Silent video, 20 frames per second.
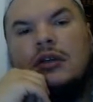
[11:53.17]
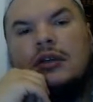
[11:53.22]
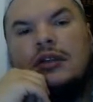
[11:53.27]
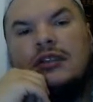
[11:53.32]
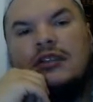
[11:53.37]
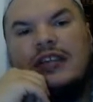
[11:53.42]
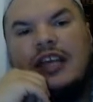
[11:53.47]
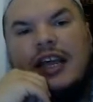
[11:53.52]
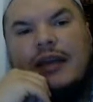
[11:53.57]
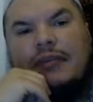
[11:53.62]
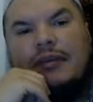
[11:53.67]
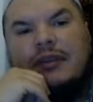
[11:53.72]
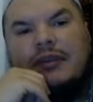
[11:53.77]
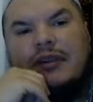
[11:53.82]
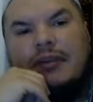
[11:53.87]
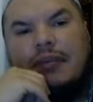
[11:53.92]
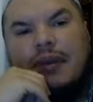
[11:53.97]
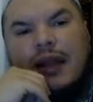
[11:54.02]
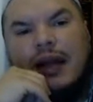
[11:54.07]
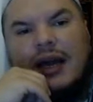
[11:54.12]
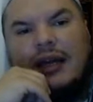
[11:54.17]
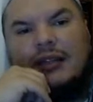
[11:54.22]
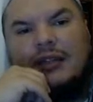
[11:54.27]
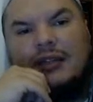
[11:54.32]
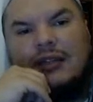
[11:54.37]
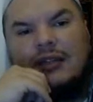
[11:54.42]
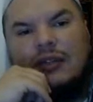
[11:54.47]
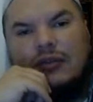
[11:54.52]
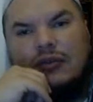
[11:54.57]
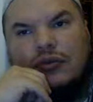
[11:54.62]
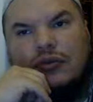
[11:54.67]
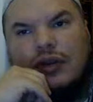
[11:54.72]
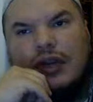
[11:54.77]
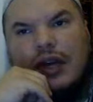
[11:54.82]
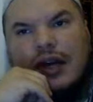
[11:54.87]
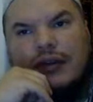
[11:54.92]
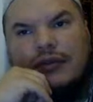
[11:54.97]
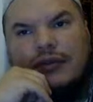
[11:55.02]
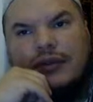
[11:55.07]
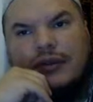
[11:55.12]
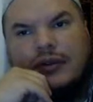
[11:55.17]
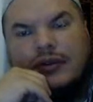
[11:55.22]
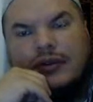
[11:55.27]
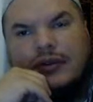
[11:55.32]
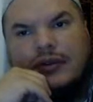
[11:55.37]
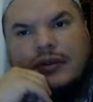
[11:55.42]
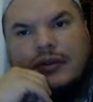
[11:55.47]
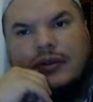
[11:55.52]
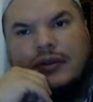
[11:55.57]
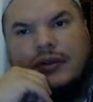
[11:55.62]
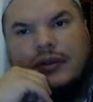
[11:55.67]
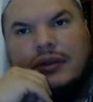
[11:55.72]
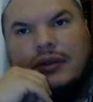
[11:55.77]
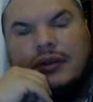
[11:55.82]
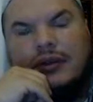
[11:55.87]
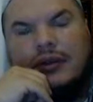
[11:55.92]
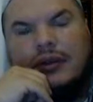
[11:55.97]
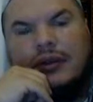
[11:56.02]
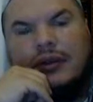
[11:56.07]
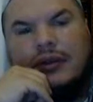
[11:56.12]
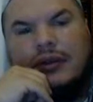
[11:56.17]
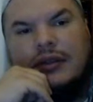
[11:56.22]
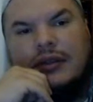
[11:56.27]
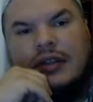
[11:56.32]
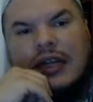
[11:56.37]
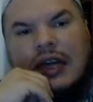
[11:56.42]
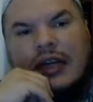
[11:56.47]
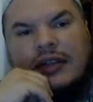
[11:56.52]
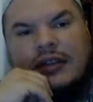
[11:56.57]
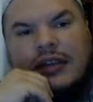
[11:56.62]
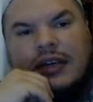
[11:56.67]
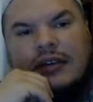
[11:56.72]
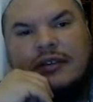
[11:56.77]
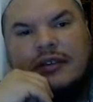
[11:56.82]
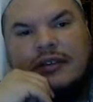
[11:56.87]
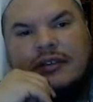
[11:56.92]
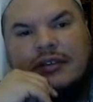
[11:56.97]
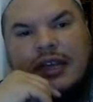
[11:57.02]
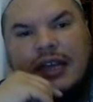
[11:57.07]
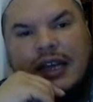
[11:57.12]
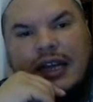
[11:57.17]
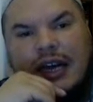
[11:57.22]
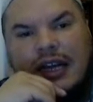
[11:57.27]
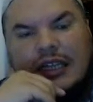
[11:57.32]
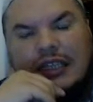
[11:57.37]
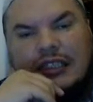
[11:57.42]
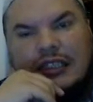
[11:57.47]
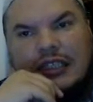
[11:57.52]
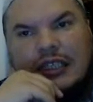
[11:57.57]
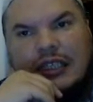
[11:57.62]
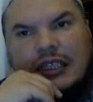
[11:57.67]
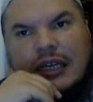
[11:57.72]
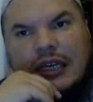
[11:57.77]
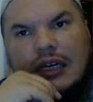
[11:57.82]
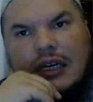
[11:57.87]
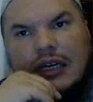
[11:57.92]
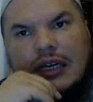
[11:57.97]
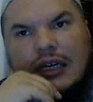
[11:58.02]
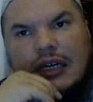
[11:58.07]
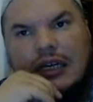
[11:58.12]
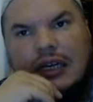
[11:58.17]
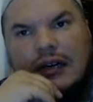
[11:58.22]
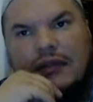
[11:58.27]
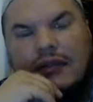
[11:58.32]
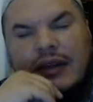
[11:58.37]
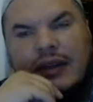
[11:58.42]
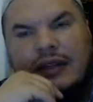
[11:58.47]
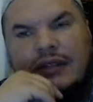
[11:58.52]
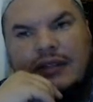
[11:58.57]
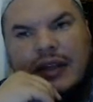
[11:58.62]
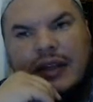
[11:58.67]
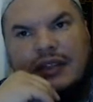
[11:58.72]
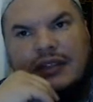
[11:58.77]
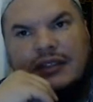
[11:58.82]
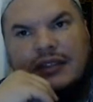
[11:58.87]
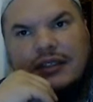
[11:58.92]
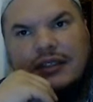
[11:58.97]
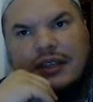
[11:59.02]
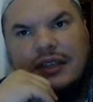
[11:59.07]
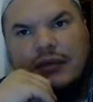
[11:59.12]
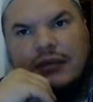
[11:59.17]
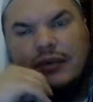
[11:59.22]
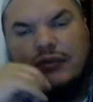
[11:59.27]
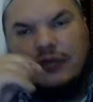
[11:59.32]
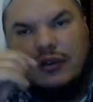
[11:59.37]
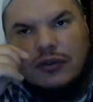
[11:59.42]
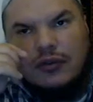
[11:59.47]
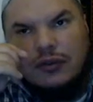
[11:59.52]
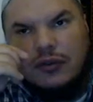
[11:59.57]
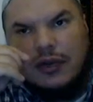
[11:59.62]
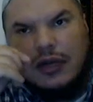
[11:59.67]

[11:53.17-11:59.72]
The same is applied to the new convert, that there's a psychology of anxiety there with the new